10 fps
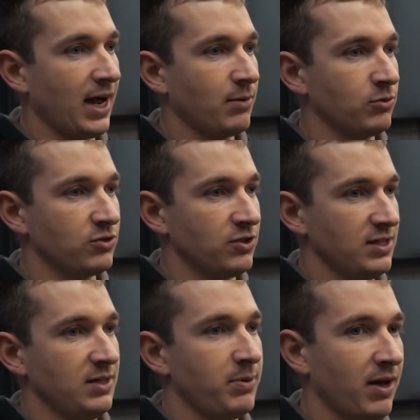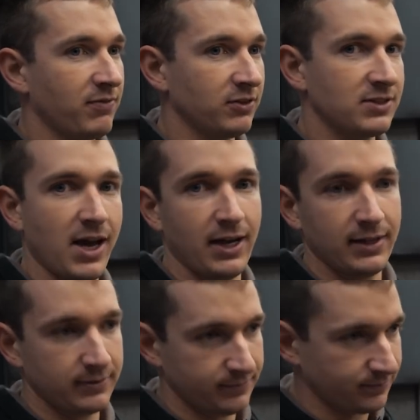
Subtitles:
how much the DPF will take,